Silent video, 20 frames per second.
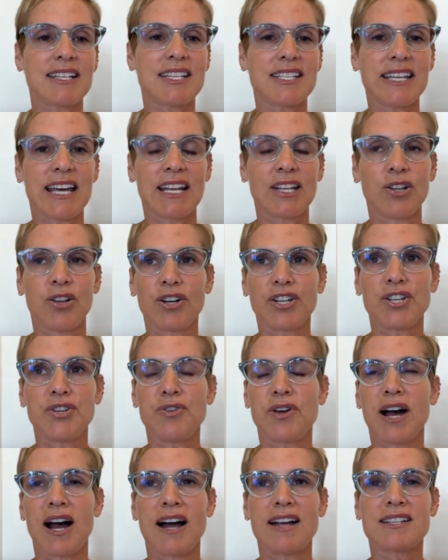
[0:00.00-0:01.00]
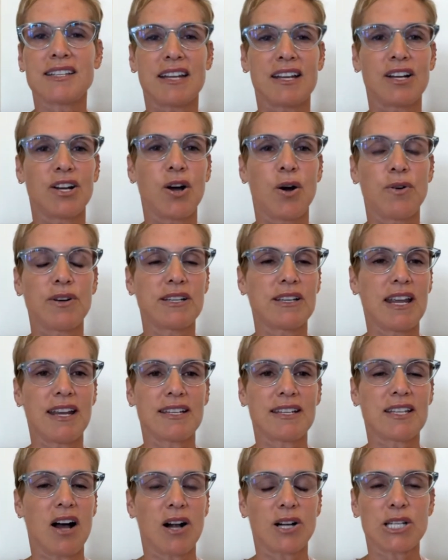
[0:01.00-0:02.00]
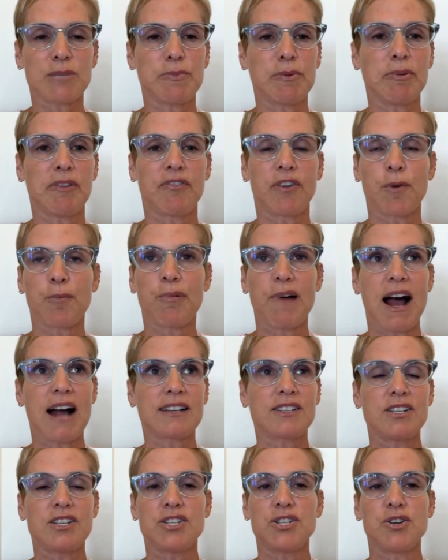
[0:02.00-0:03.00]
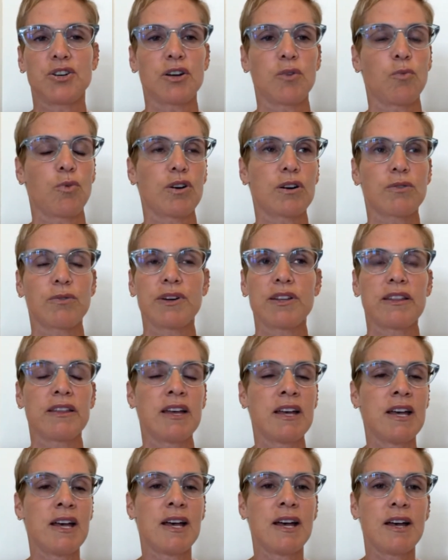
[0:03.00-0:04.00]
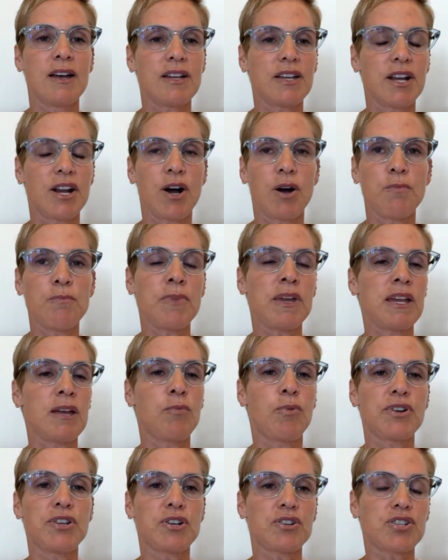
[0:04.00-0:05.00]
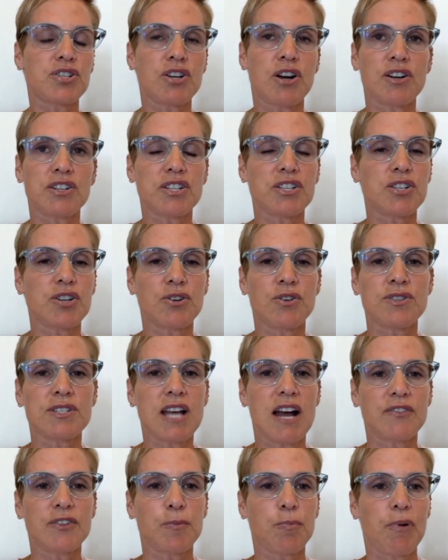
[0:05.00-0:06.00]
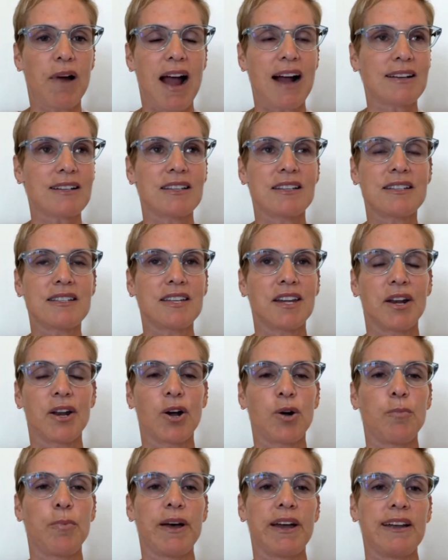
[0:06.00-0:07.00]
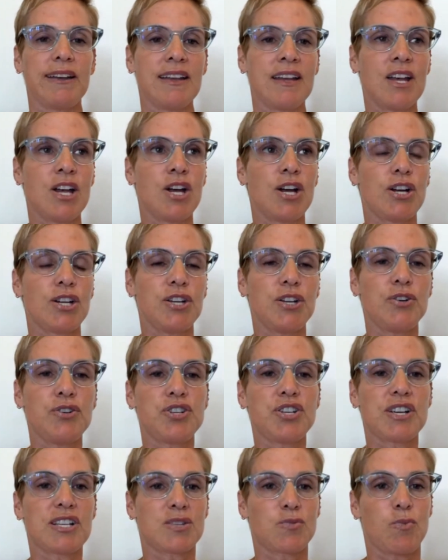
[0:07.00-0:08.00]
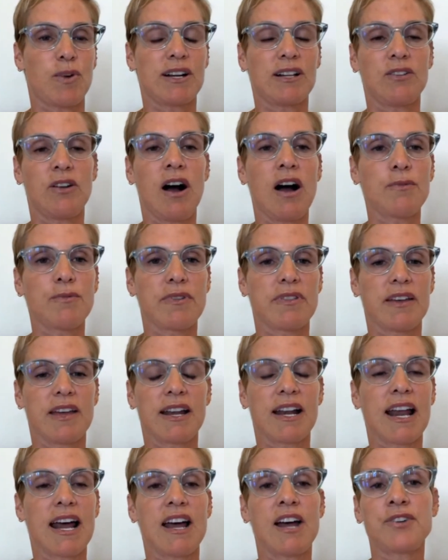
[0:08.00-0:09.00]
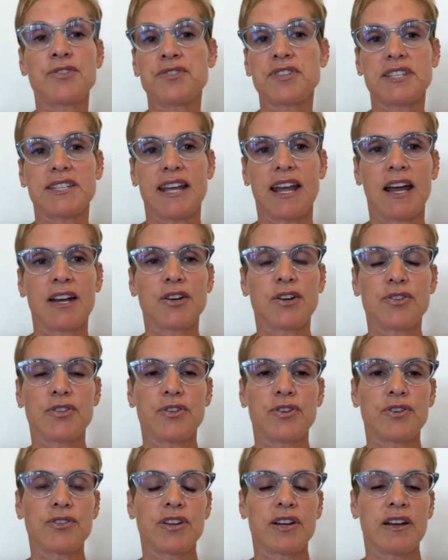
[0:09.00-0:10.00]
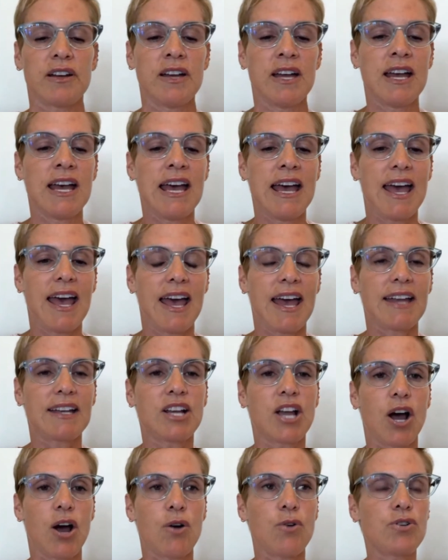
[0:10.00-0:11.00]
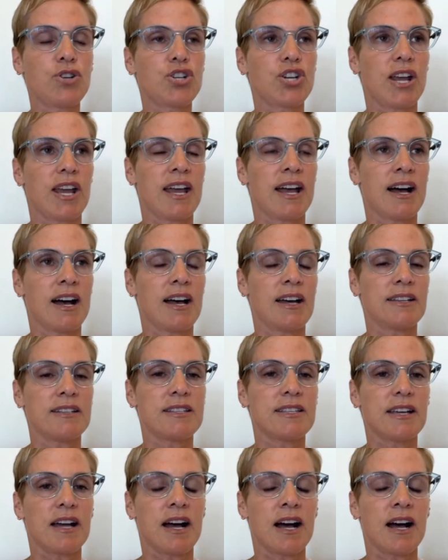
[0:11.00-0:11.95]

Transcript: said, look, you guys can go and talk to me before practice. You can work with, you know, me with your starts and turns after practice, you know, but you just went along with it. And I understand you're the head coach, and,